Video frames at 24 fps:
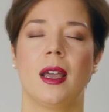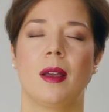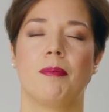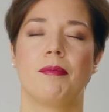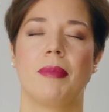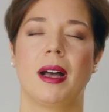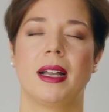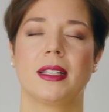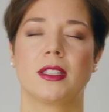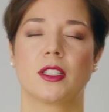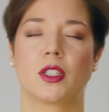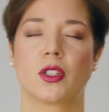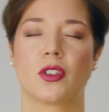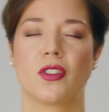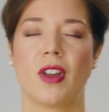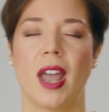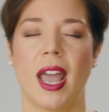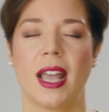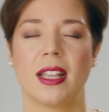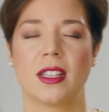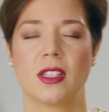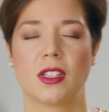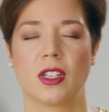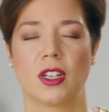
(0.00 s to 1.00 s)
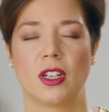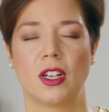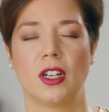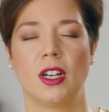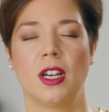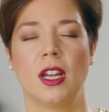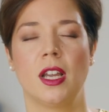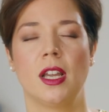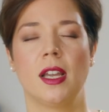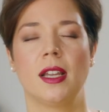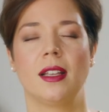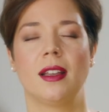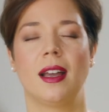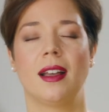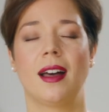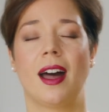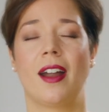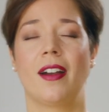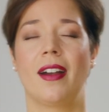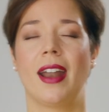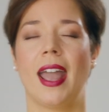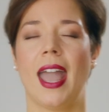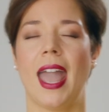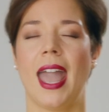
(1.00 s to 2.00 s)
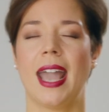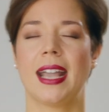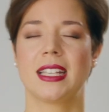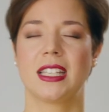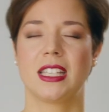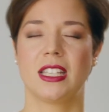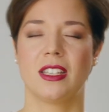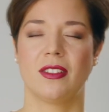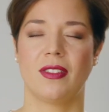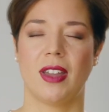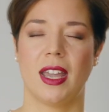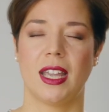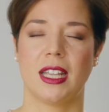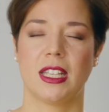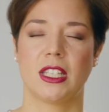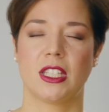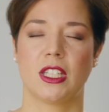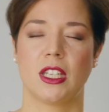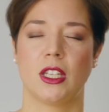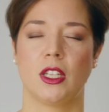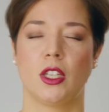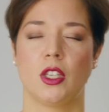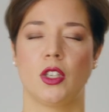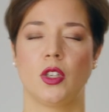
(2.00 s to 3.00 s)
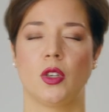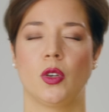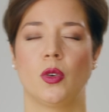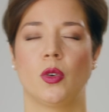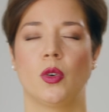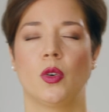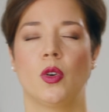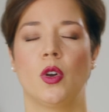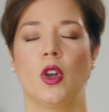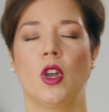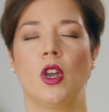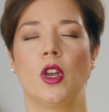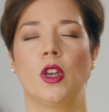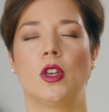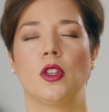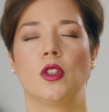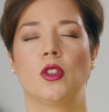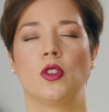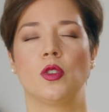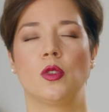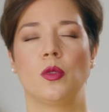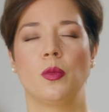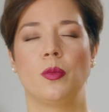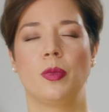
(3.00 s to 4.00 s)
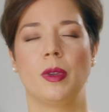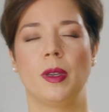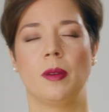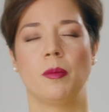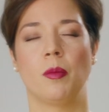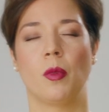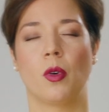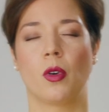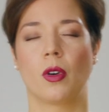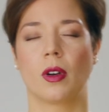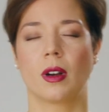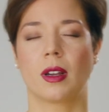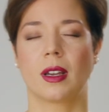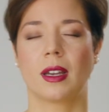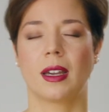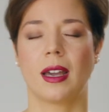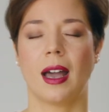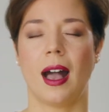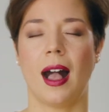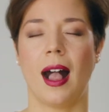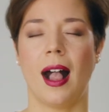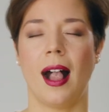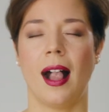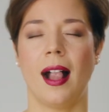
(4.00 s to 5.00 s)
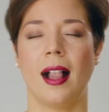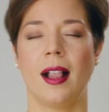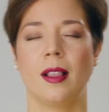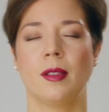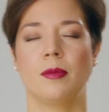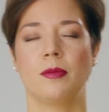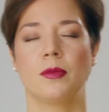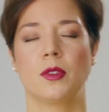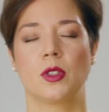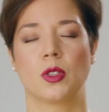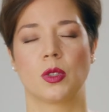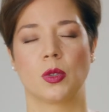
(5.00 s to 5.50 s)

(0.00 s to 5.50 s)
but rather are activating you to be more calm,